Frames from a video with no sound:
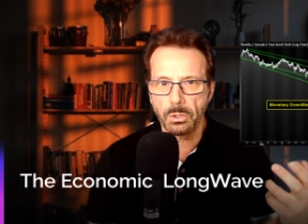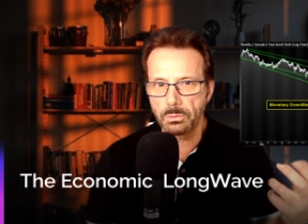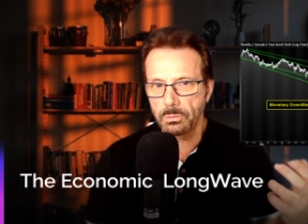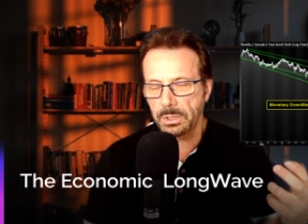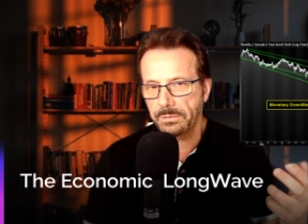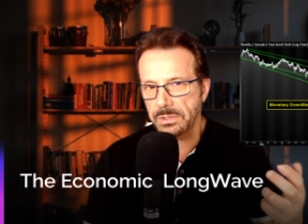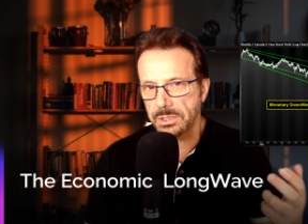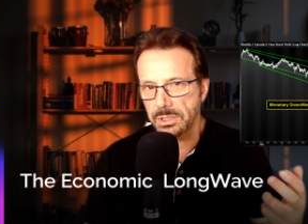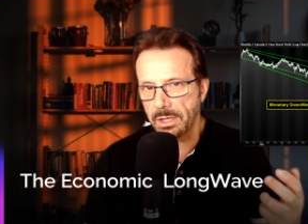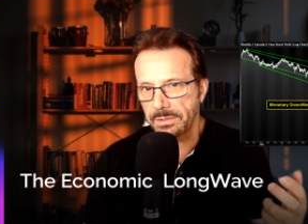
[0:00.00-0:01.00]
What if they don't?
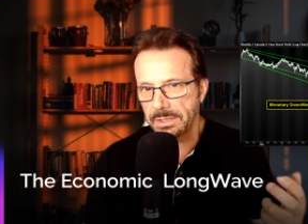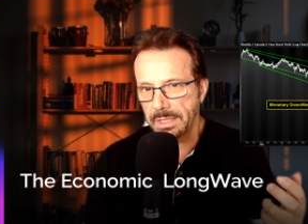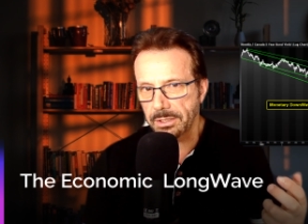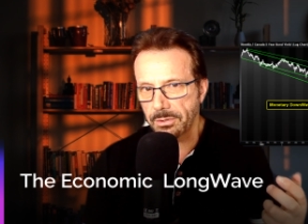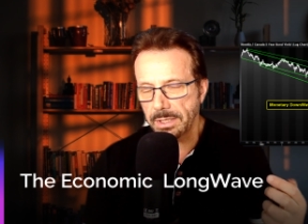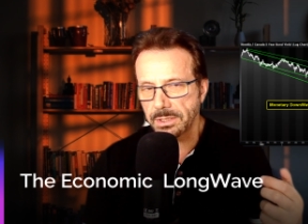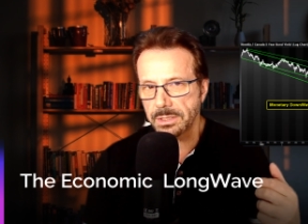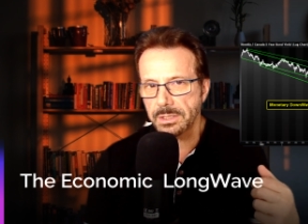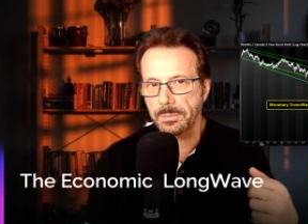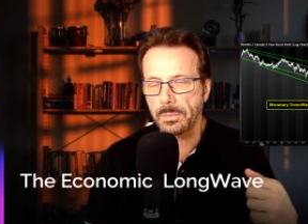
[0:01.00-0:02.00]
What if the sovereign debt
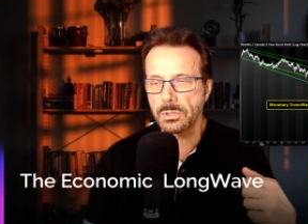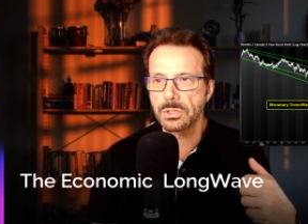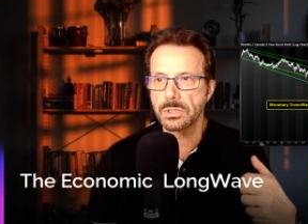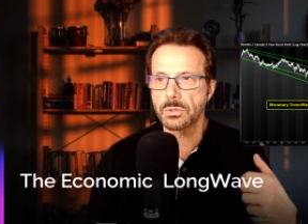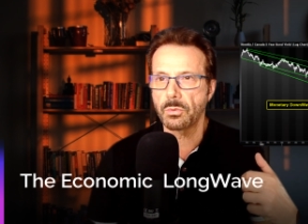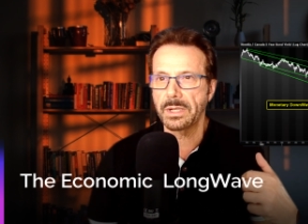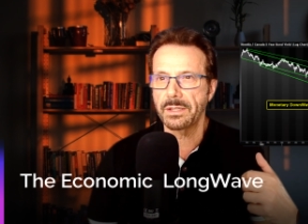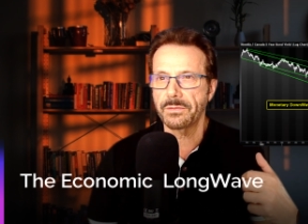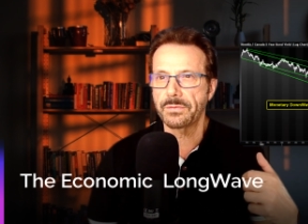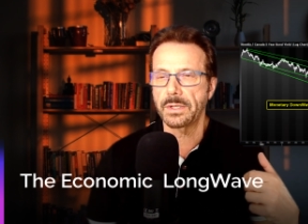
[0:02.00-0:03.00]
crisis
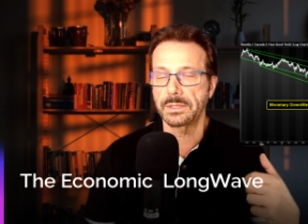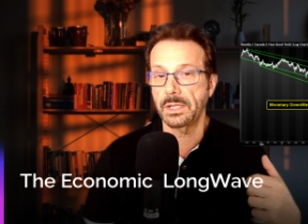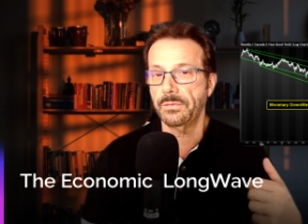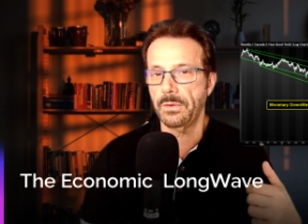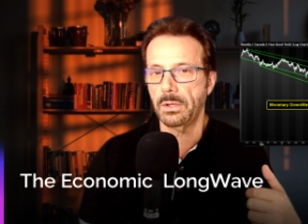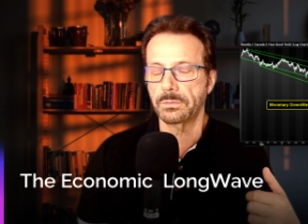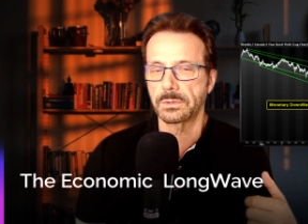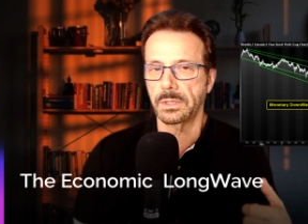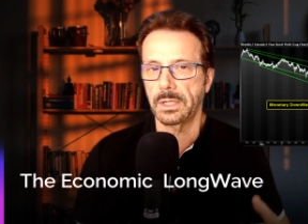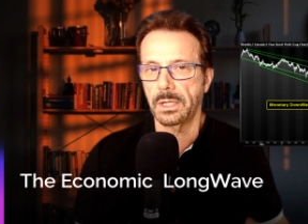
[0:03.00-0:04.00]
emerges? What if a
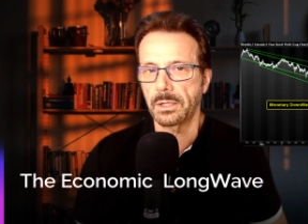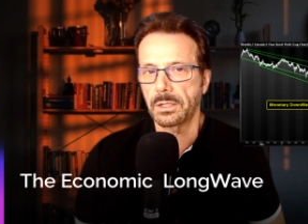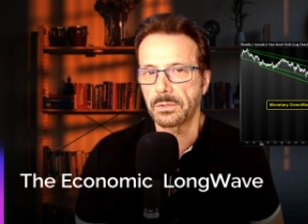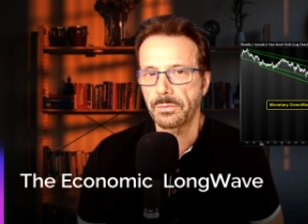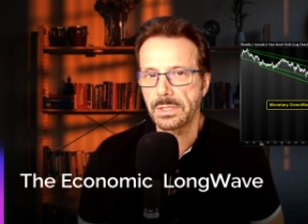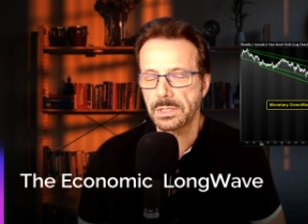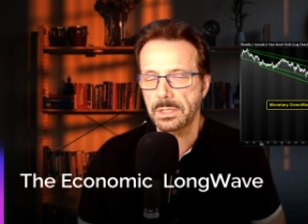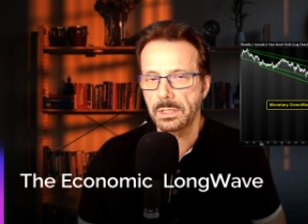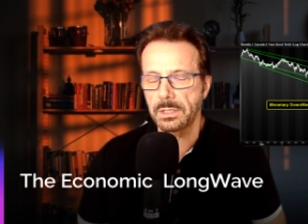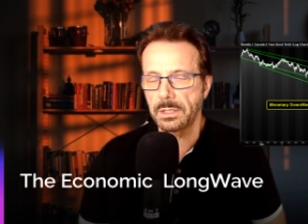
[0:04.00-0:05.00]
default uh,
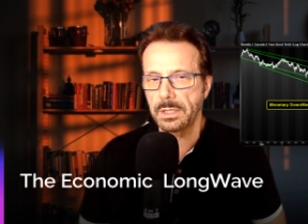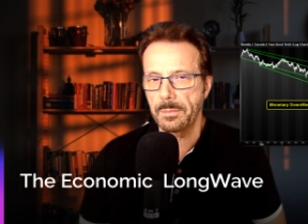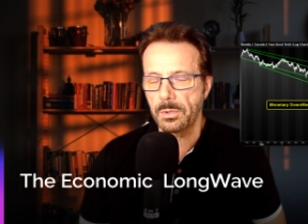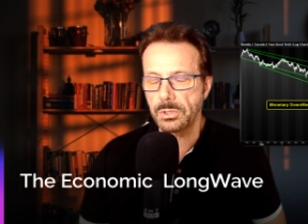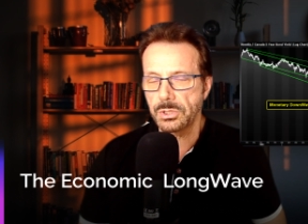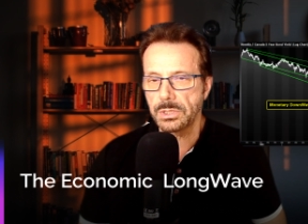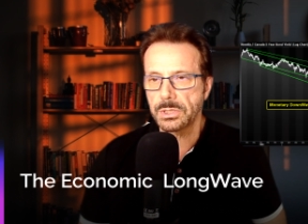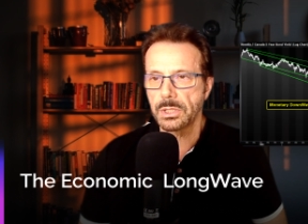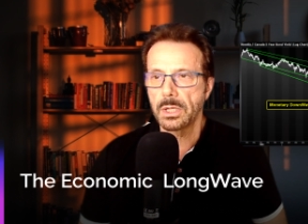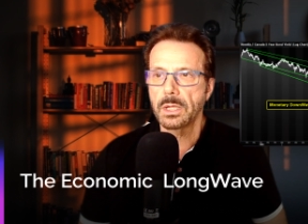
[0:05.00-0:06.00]
risk uh,
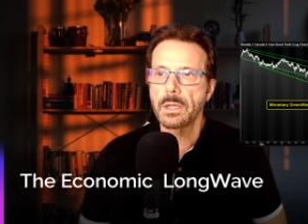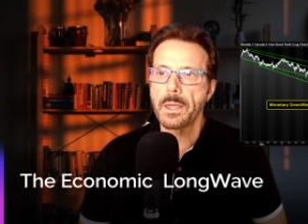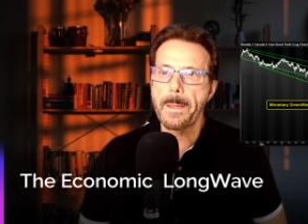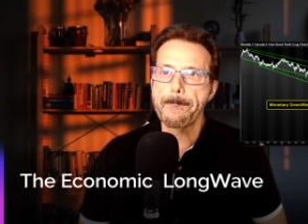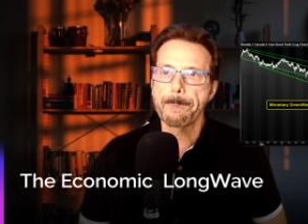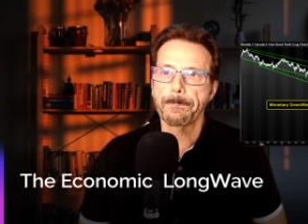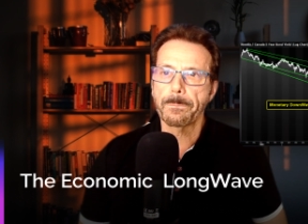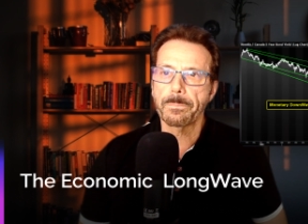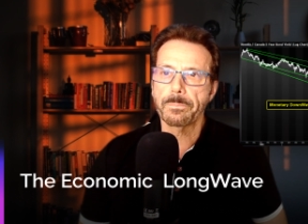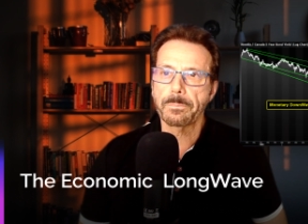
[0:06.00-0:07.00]
emerges?
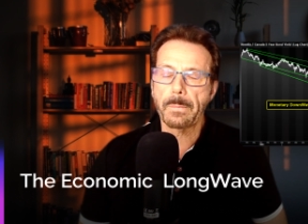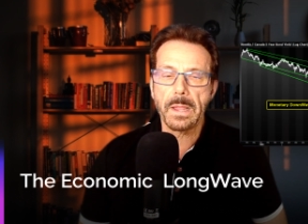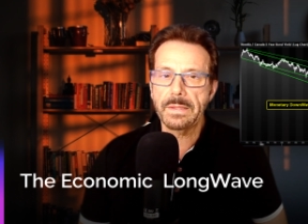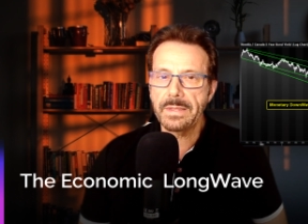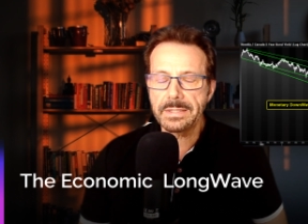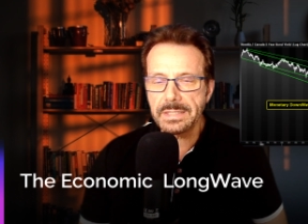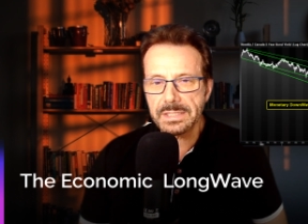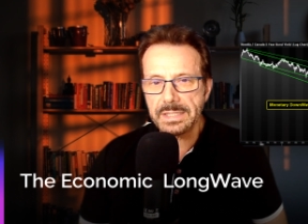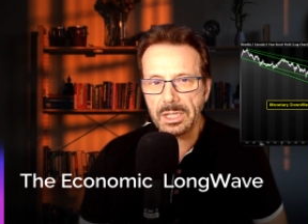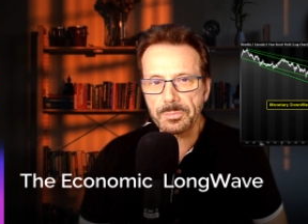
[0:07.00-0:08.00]

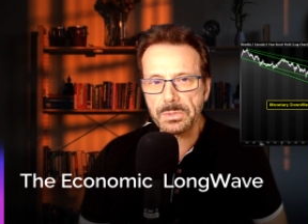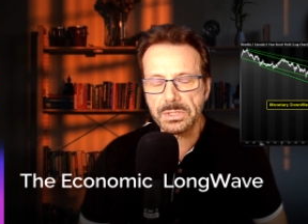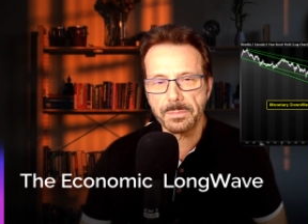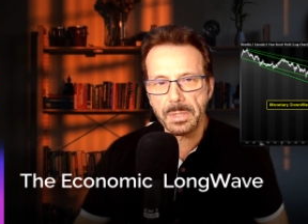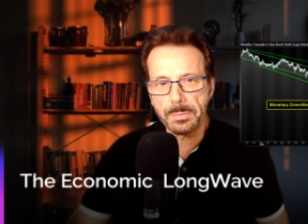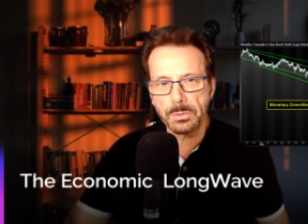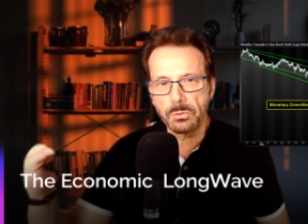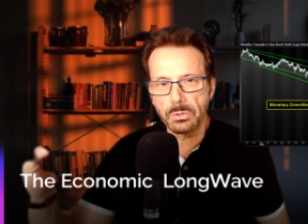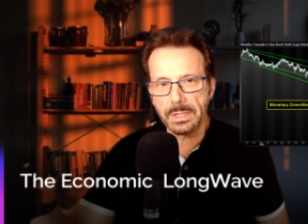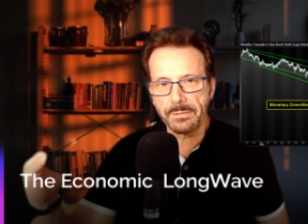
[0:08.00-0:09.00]
And that doesn't help the
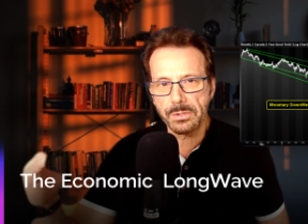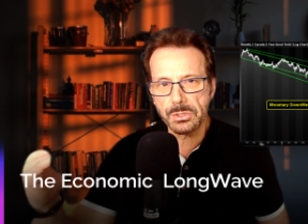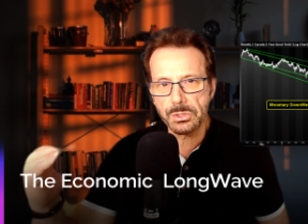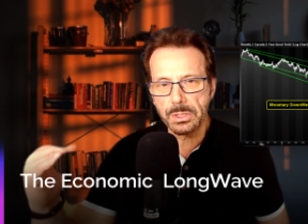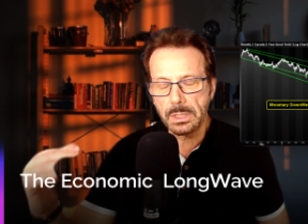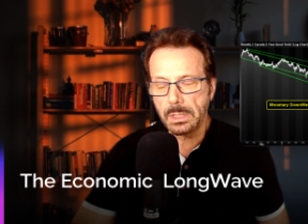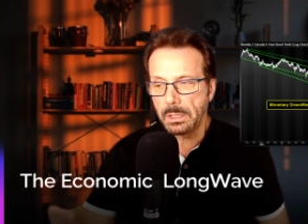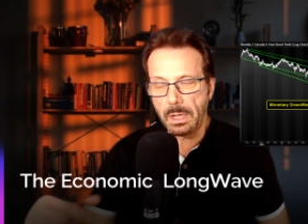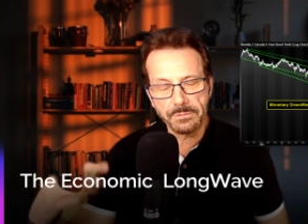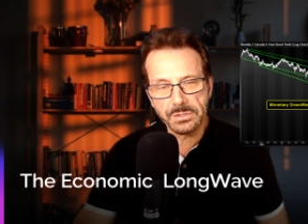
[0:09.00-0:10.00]
people who
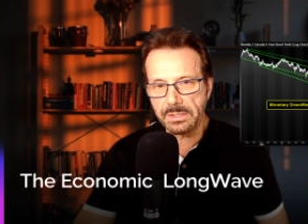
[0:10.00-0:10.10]
leveraged.